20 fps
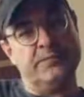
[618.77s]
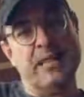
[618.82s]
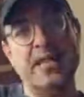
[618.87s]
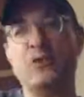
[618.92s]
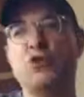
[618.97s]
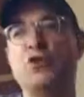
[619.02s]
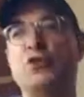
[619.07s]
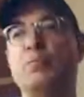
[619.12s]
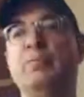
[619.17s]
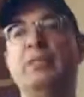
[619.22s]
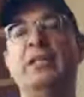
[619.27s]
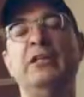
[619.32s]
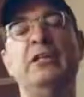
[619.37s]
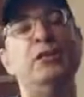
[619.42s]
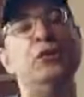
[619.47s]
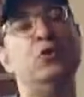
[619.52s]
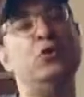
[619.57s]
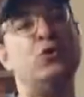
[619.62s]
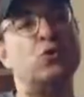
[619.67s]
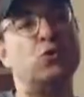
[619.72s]
and you're
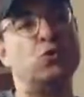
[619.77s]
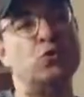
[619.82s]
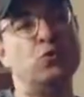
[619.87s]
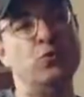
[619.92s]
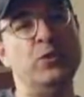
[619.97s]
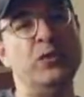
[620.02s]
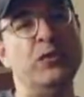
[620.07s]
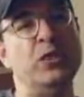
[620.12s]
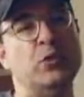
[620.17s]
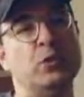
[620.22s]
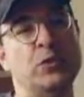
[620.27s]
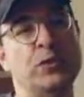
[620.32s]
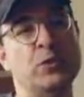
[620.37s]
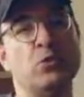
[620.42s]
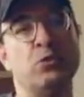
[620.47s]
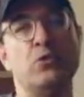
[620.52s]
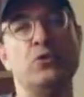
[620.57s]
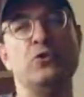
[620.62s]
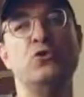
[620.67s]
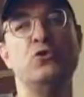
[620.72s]
building your career
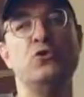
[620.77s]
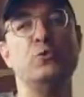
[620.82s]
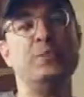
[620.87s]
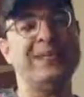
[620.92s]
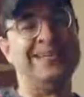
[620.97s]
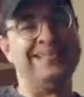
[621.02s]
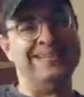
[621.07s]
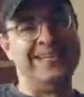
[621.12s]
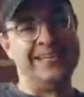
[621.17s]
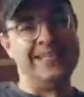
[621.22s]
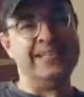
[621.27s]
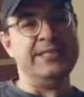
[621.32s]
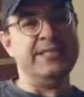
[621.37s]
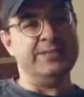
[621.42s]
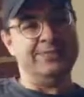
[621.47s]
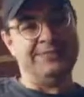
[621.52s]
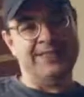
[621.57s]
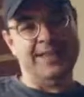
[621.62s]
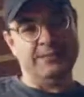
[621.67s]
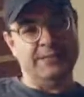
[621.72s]
in order to maintain
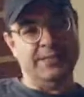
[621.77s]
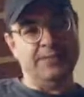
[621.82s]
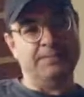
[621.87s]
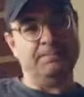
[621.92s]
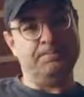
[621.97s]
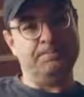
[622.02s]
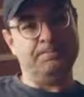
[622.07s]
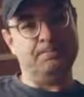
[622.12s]
this family,